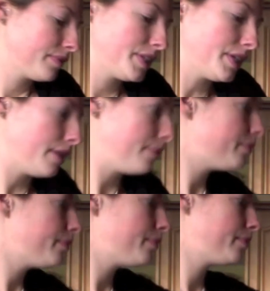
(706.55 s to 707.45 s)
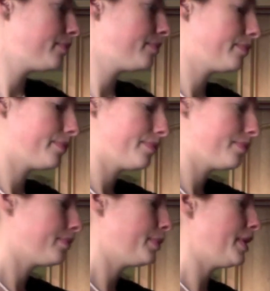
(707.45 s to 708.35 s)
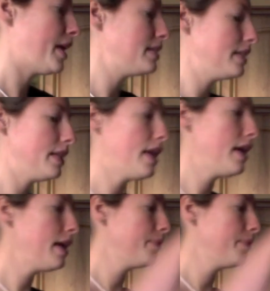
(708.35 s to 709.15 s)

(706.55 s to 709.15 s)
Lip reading: So, put that in there.